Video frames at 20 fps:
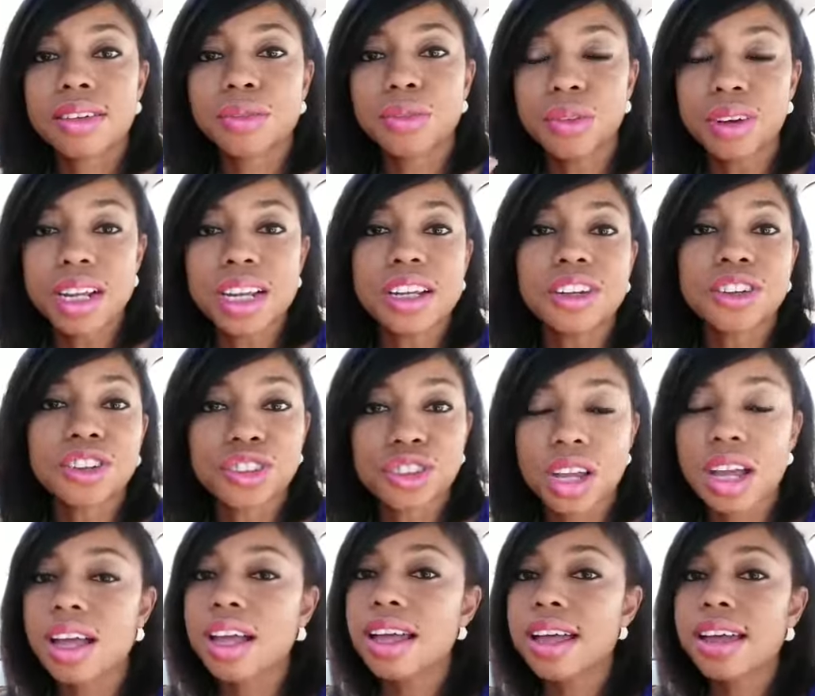Read
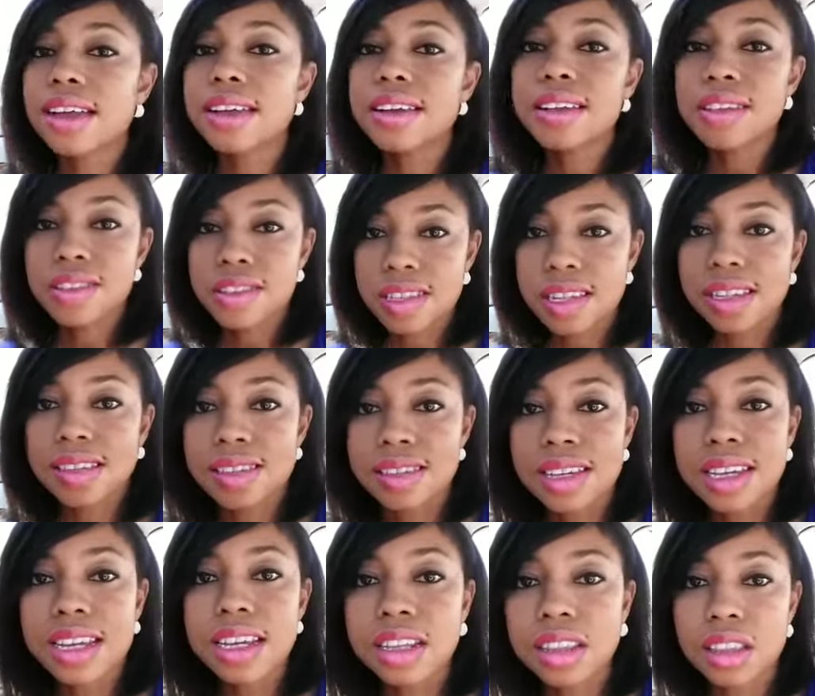John
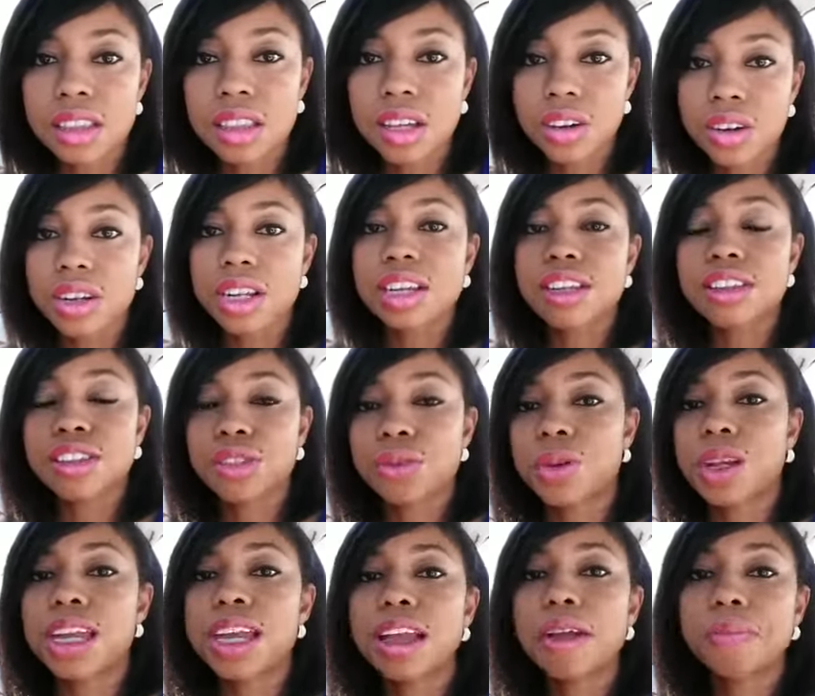
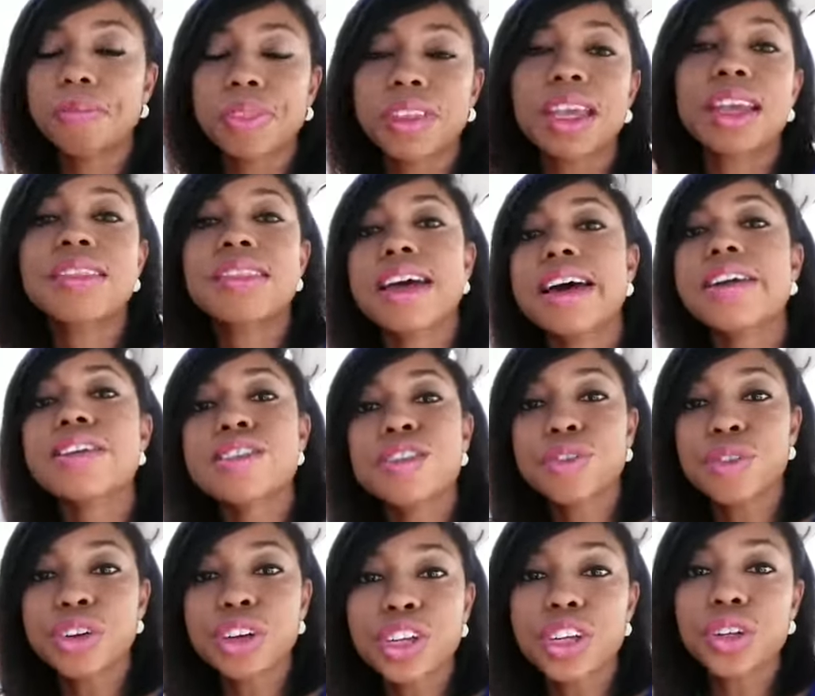16:33, and that
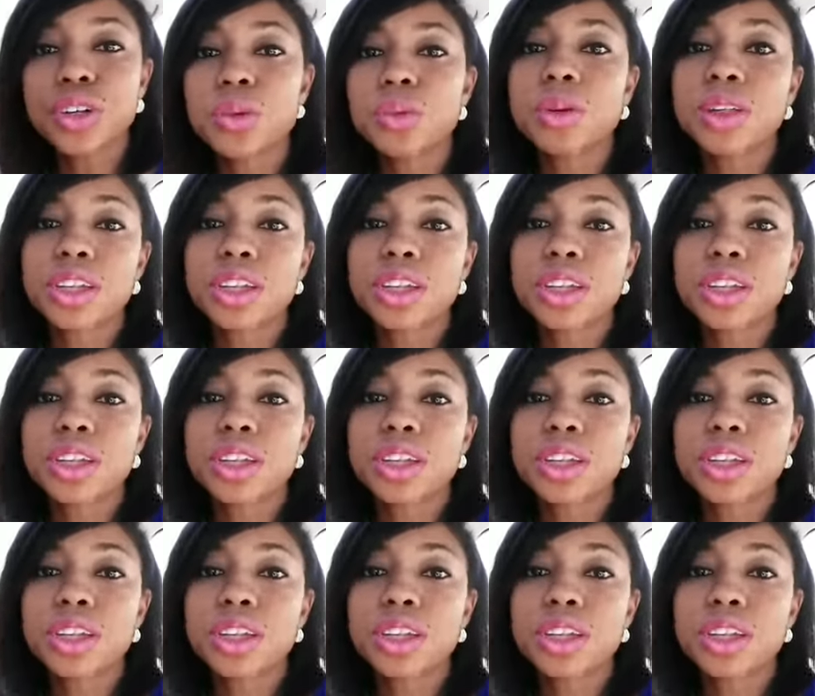is for you.